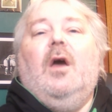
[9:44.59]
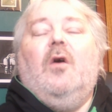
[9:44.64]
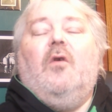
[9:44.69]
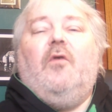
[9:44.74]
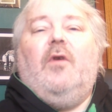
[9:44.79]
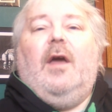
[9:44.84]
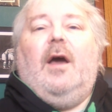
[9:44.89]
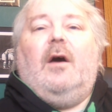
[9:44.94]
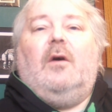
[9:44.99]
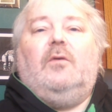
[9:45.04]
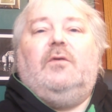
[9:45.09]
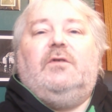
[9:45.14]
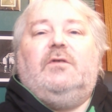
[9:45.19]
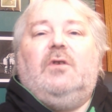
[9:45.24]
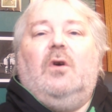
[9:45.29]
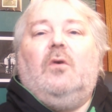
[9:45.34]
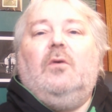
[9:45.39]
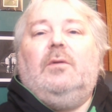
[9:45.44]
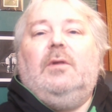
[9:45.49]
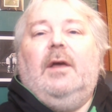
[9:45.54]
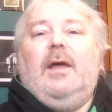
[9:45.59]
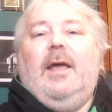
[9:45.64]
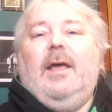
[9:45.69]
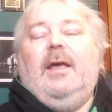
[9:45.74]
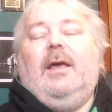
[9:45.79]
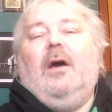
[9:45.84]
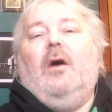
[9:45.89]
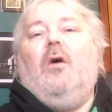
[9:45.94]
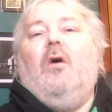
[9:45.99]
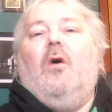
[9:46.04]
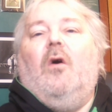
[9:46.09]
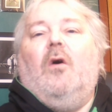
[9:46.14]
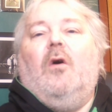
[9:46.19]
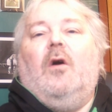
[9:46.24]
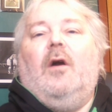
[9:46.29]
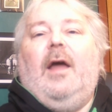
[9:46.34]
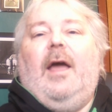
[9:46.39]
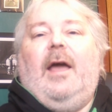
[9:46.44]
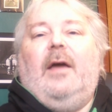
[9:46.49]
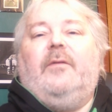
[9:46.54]
Real Salt Lake
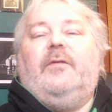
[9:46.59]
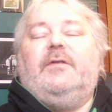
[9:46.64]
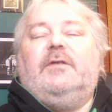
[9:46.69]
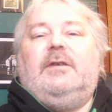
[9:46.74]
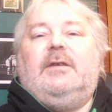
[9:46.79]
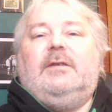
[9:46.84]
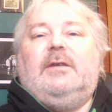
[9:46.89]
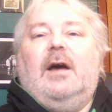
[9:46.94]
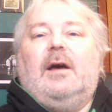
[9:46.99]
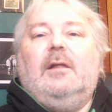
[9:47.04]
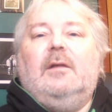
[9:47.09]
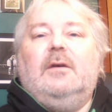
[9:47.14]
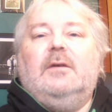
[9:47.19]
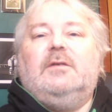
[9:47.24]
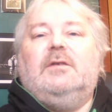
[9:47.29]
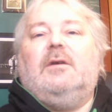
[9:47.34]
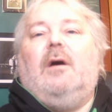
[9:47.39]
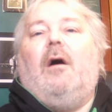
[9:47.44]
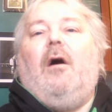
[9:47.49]
or FC Dallas